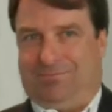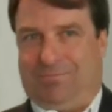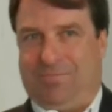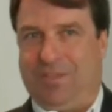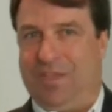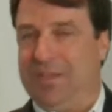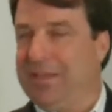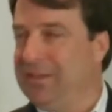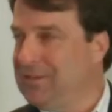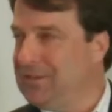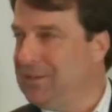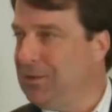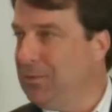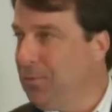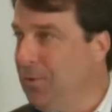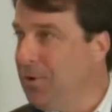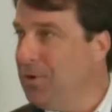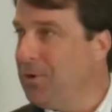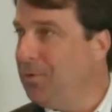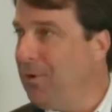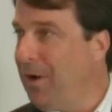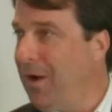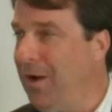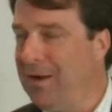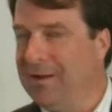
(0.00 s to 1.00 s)
things to
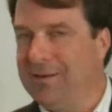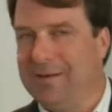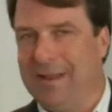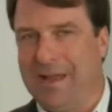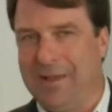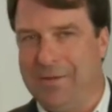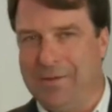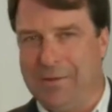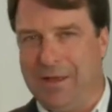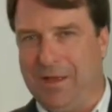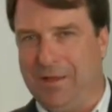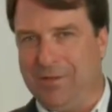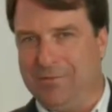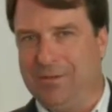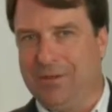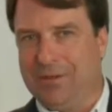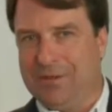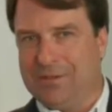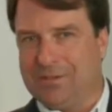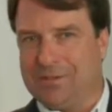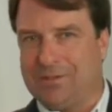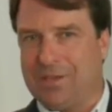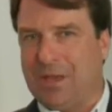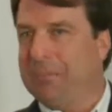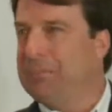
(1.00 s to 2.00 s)
work on. Now you have
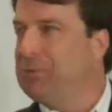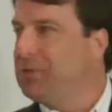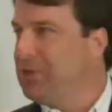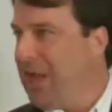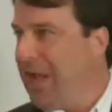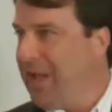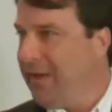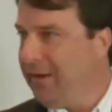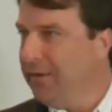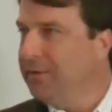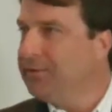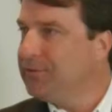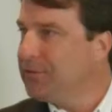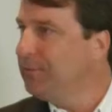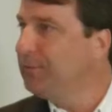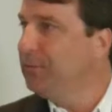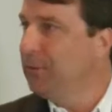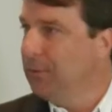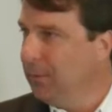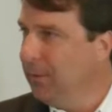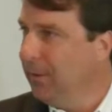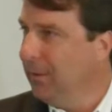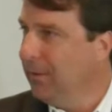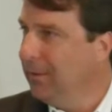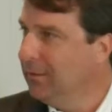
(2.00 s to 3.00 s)
sub-channels, if
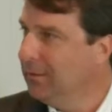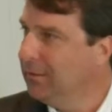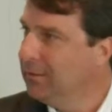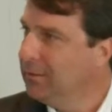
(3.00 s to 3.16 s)
you will.